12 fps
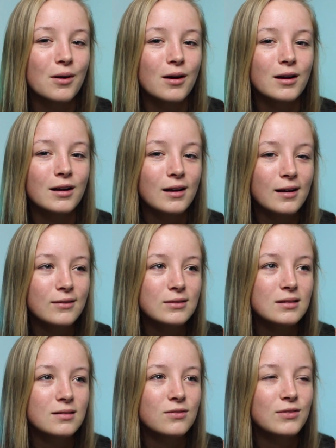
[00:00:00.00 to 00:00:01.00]
part.
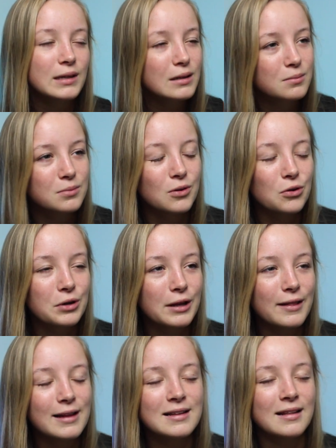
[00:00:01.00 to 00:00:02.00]

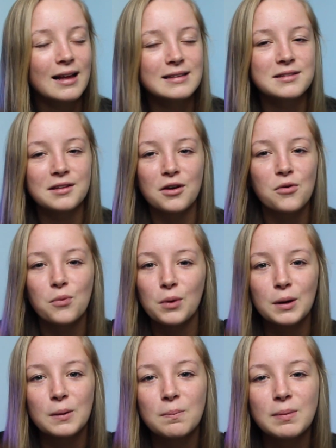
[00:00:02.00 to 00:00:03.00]
Fingerboardy, that's not a
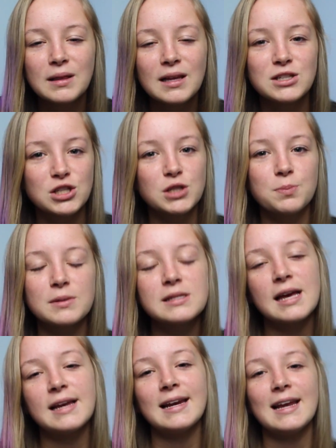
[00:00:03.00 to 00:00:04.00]
word, but let's just
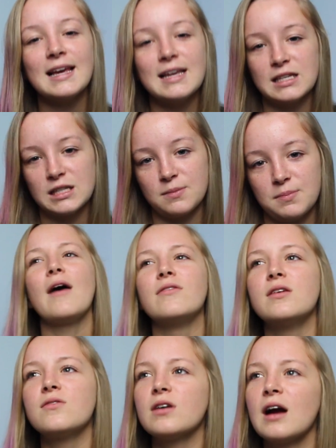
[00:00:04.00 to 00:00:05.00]
pretend it is.
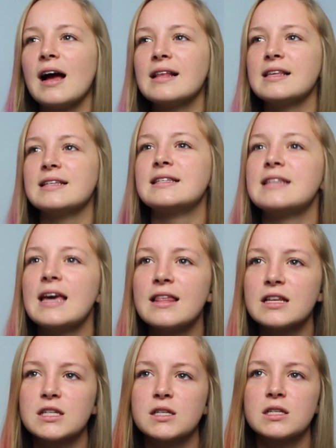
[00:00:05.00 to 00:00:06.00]
I've never had to say
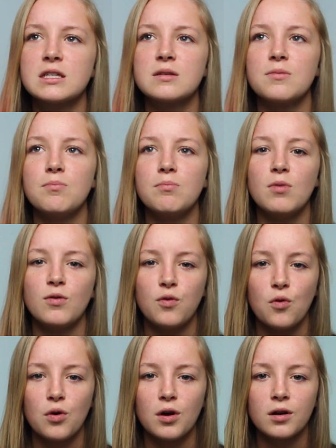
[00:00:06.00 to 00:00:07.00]
this
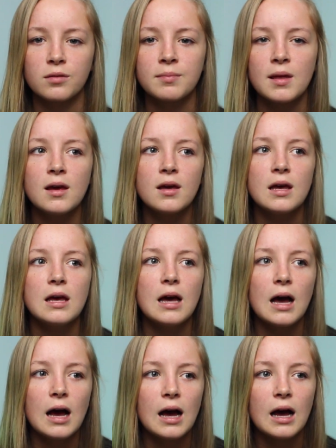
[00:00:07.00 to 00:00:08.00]
before,
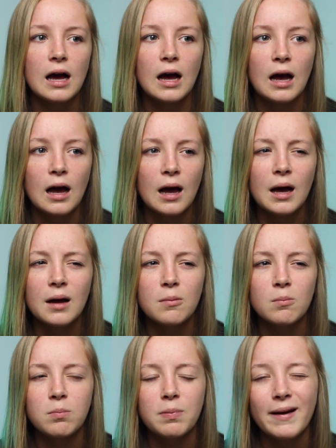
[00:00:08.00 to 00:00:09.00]

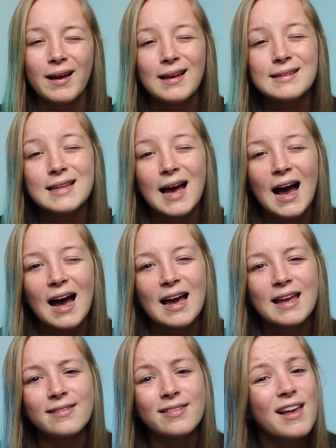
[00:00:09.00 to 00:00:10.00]
but
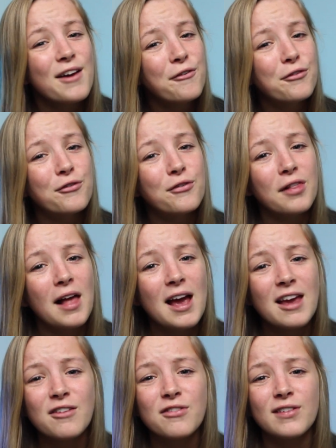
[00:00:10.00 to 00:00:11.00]
I left
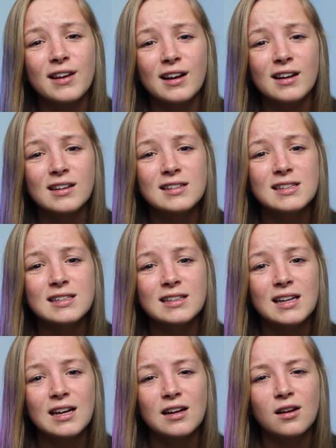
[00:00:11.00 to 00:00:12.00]
flying fingers.
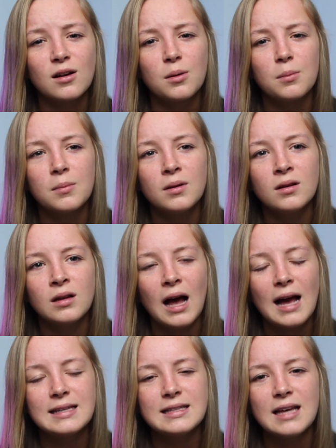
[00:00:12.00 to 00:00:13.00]

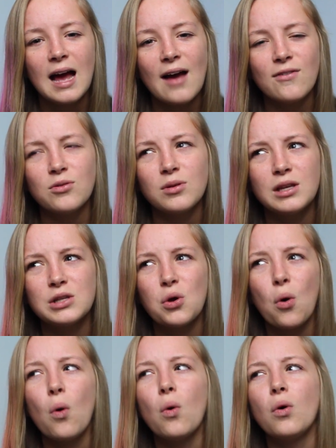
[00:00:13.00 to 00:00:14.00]
I haven't really
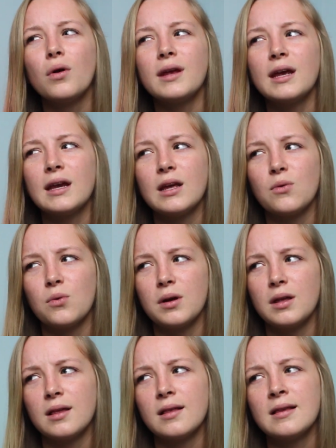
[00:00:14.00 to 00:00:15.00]
told
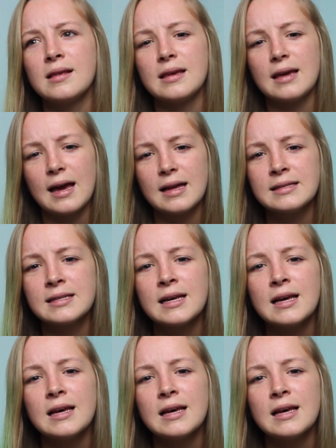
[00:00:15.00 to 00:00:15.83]
anyone yet.